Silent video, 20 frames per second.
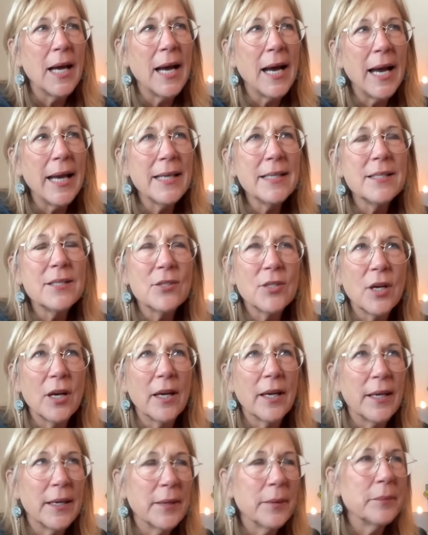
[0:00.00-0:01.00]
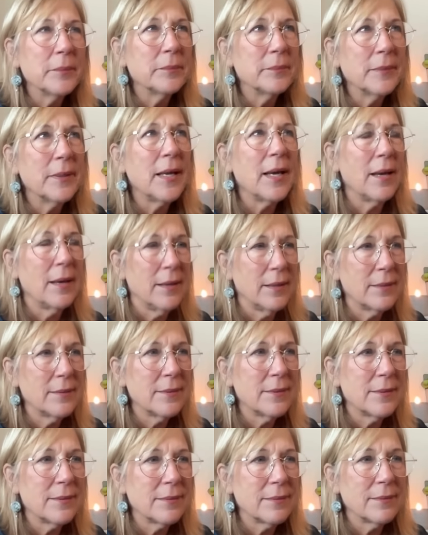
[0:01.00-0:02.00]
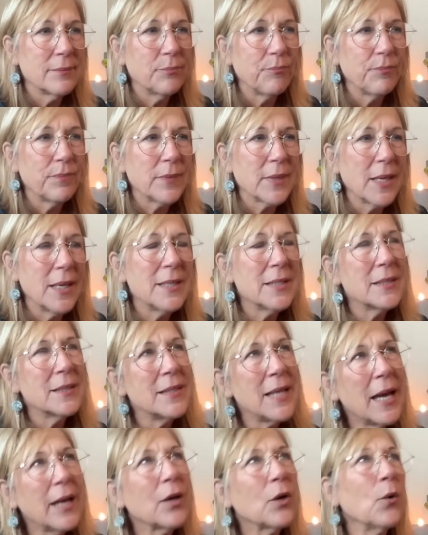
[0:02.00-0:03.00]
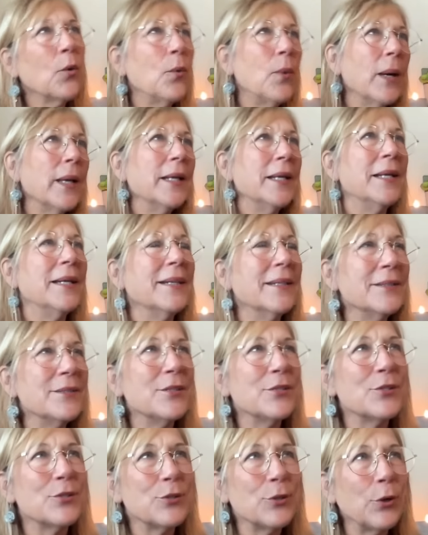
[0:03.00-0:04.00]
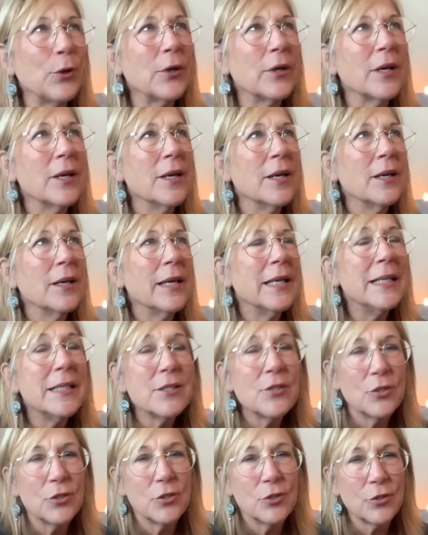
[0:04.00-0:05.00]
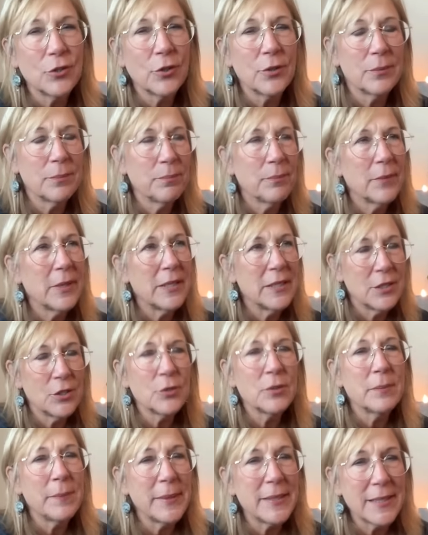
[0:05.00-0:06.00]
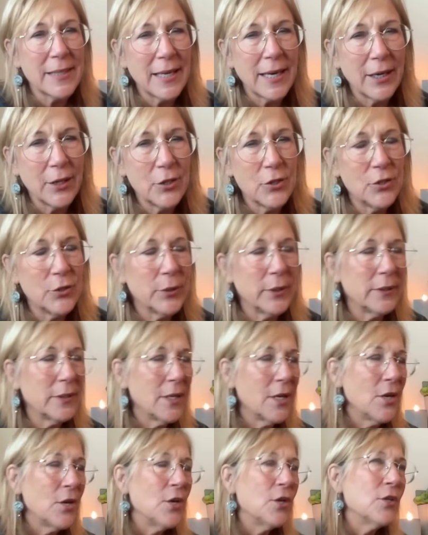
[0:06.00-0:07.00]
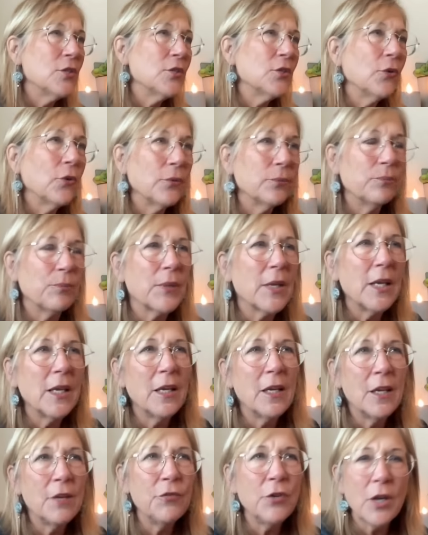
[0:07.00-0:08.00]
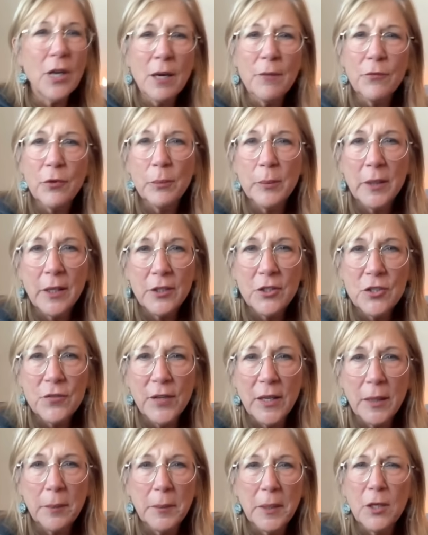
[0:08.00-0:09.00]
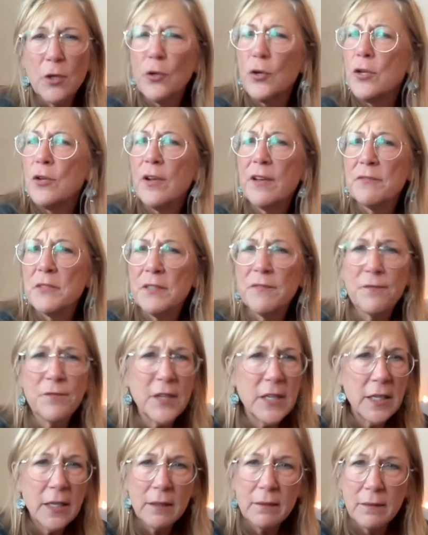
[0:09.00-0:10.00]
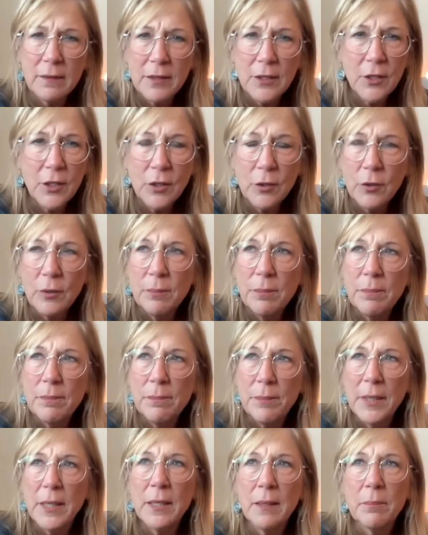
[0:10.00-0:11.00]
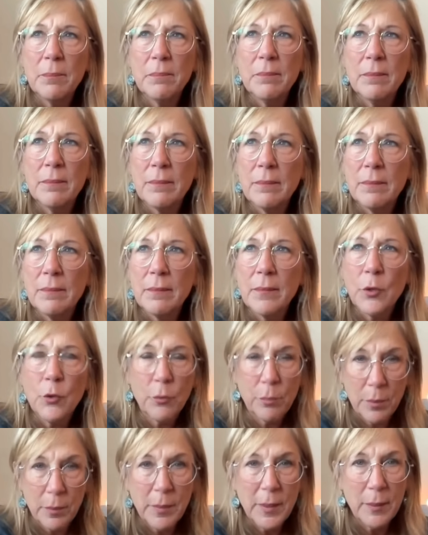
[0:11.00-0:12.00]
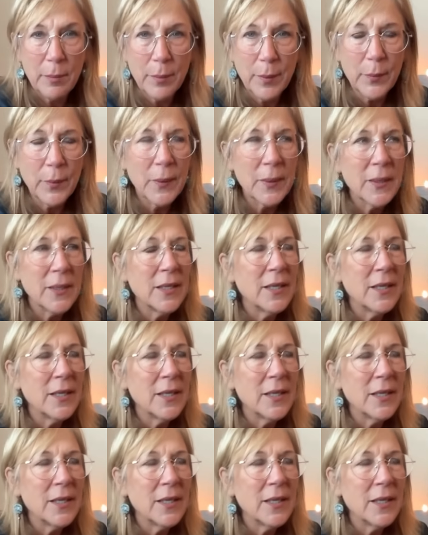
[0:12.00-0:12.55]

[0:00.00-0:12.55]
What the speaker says: I saw him as, it's not quite dessert. It is a dessert. It just depends on how you do it. So if you come from a large family, or you have to feed it, a big group of people,